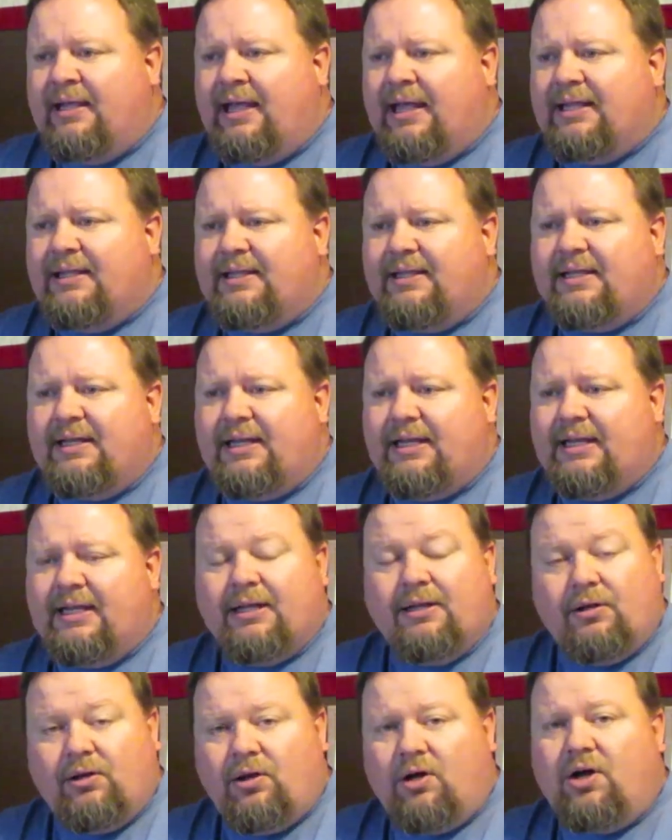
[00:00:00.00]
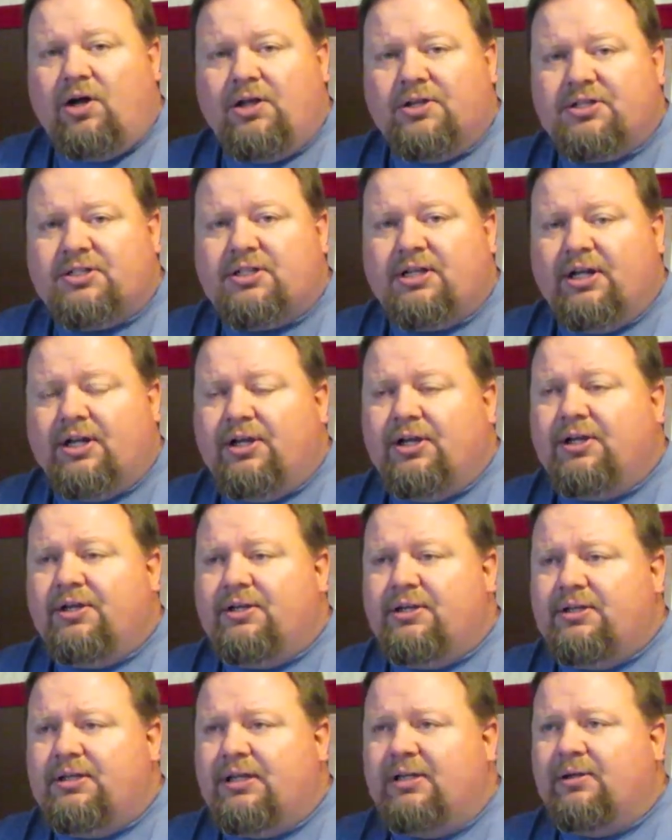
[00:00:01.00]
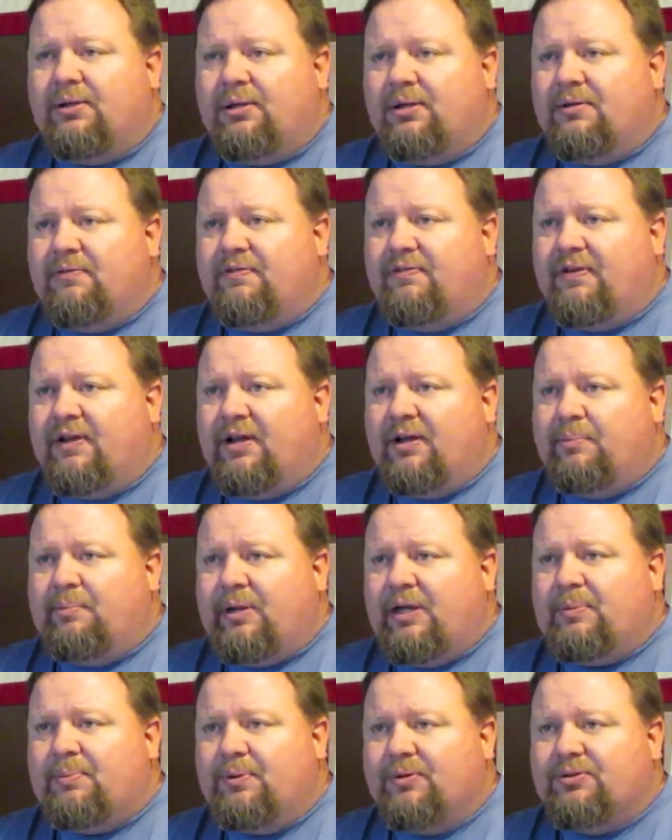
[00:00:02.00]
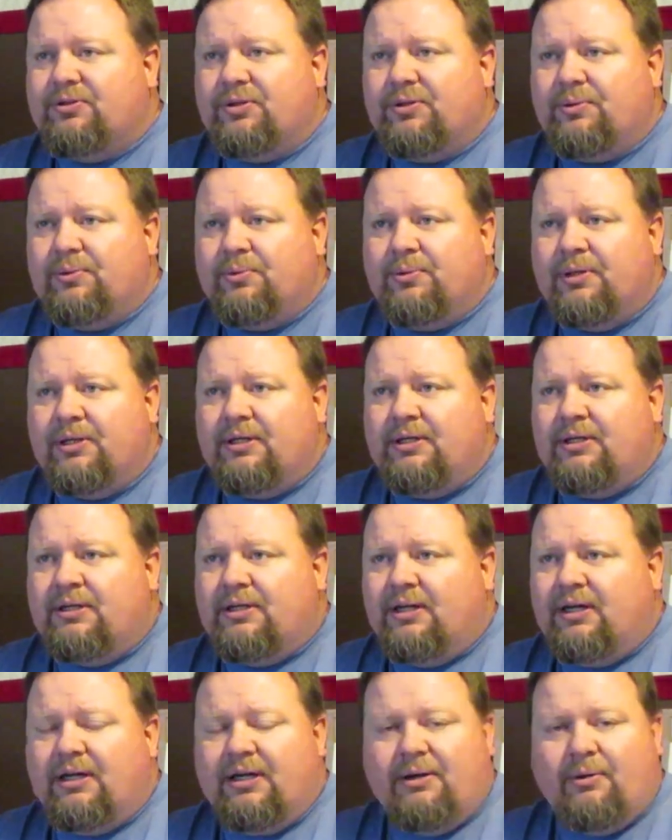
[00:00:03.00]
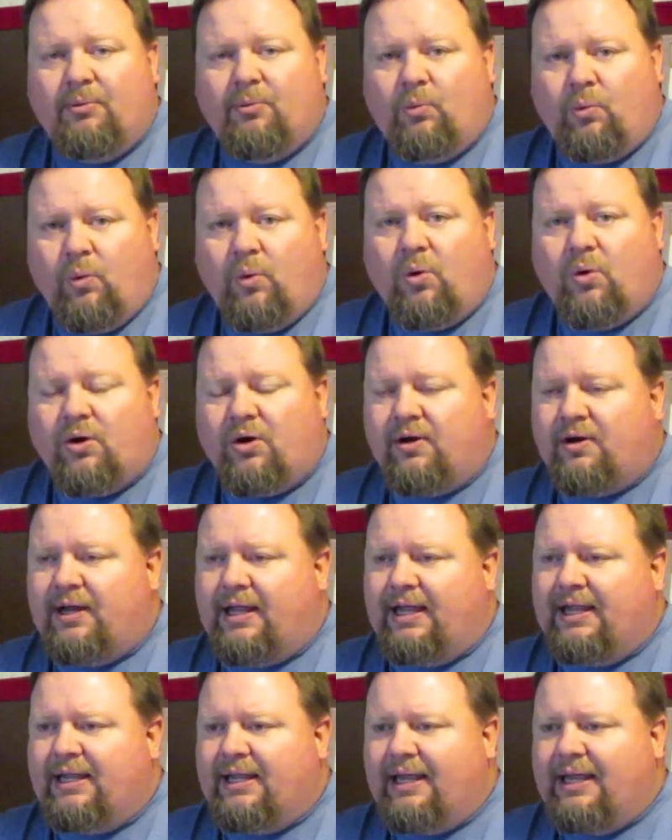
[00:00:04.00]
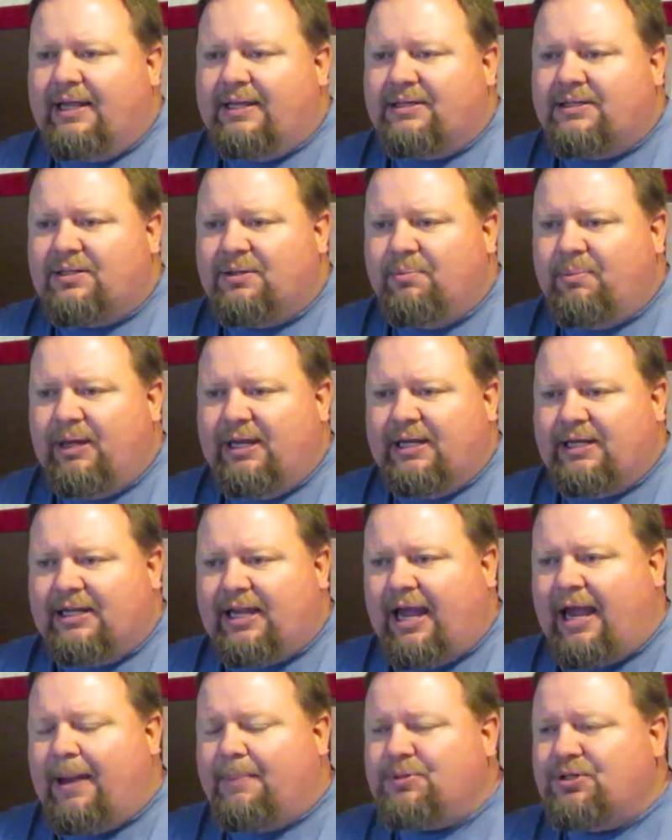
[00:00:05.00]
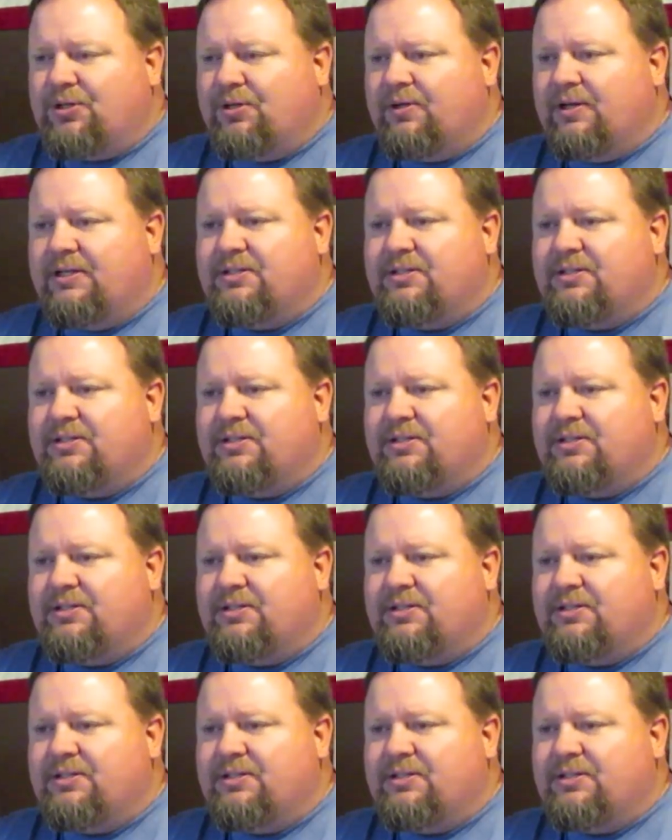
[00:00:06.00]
And then he had lost a good deal of people to war and to being captured.